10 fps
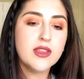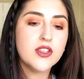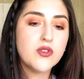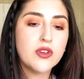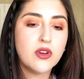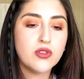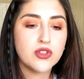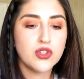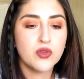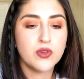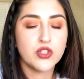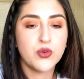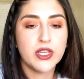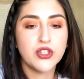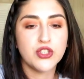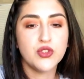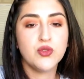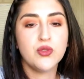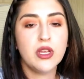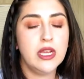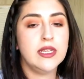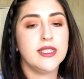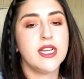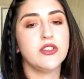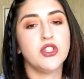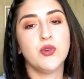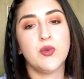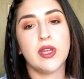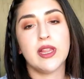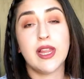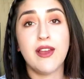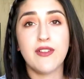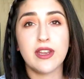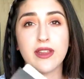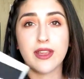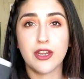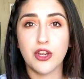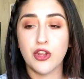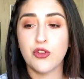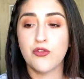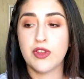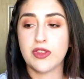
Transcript: And this one also was 22 down to 11 and then another